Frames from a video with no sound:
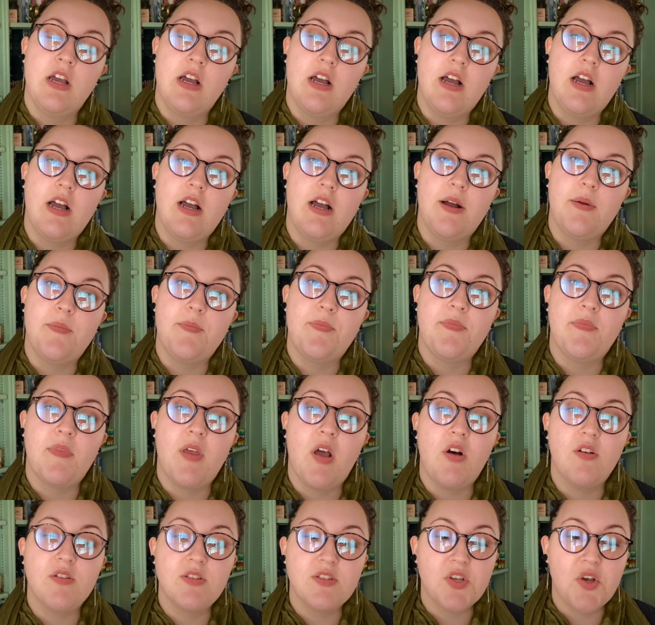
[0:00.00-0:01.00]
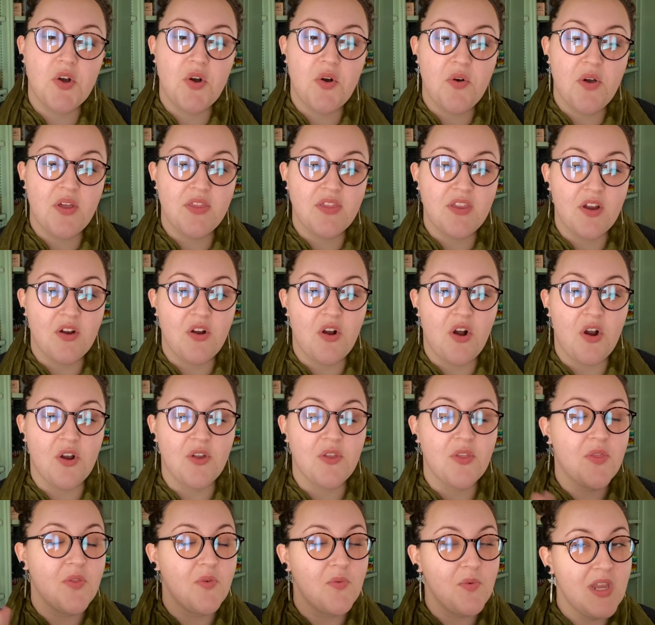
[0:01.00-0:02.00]
Um, also, there are
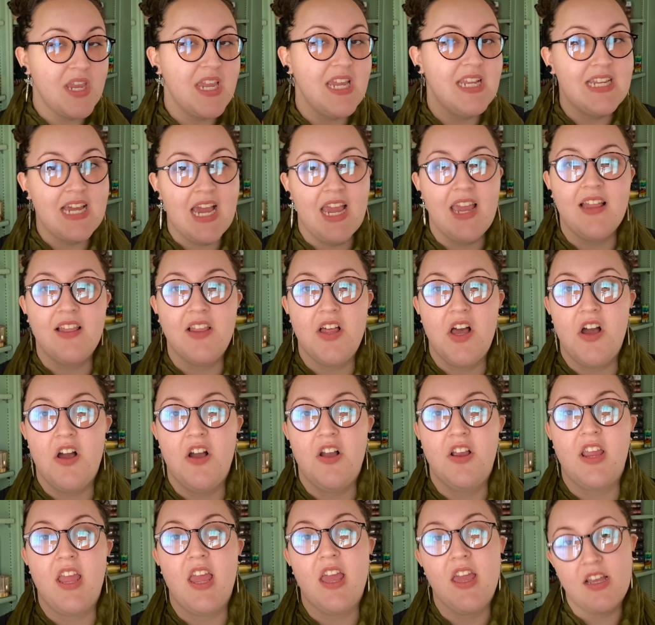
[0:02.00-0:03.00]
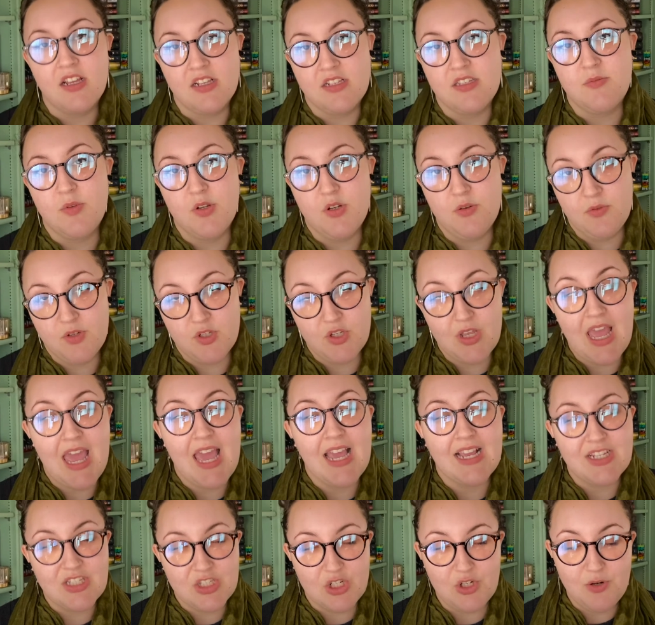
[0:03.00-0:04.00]
three dialogue excerpt
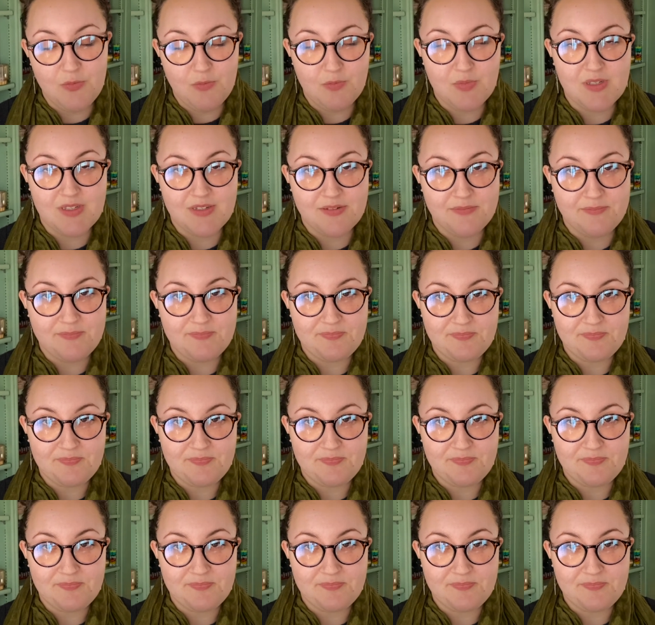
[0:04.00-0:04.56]
excerpts